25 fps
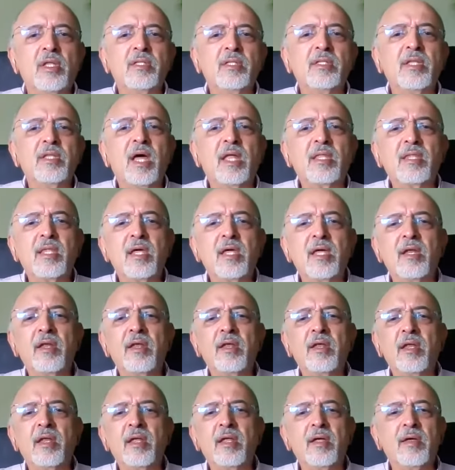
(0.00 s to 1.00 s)
that
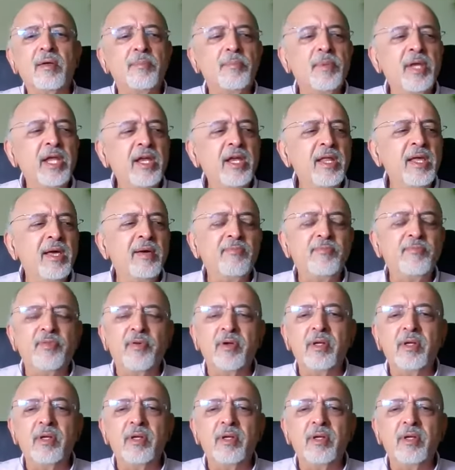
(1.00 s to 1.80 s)
their uh, medium for